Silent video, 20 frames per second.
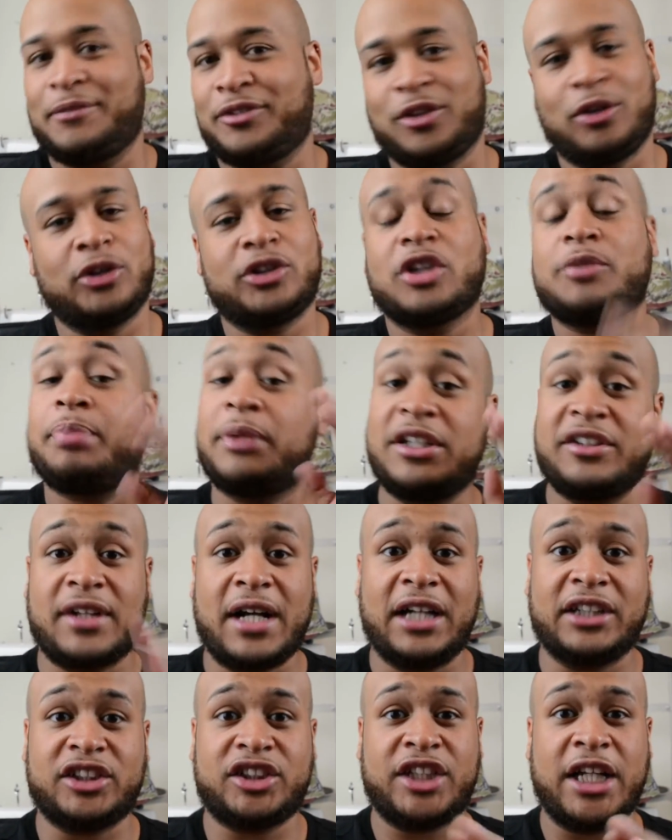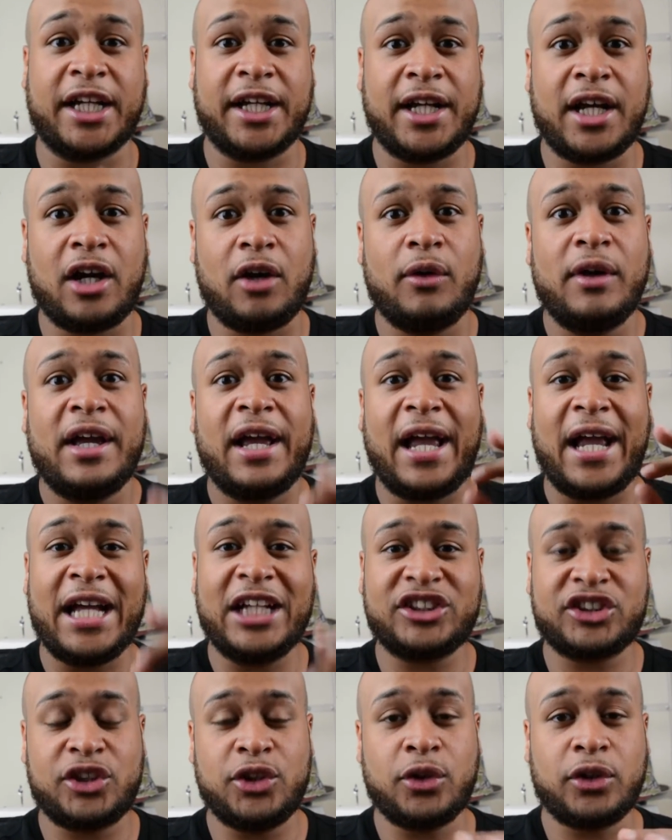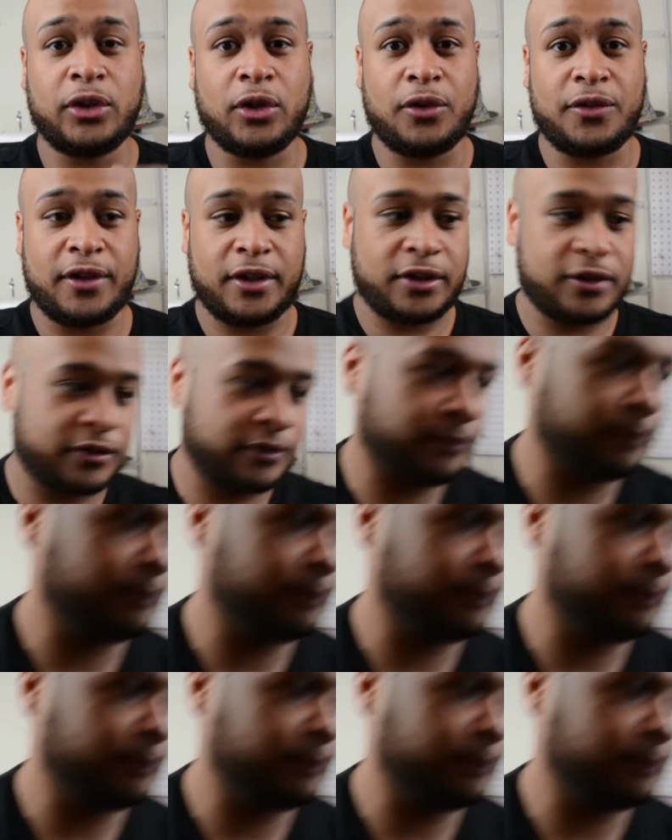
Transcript: So please, guys, check it out. HQ Clothiers.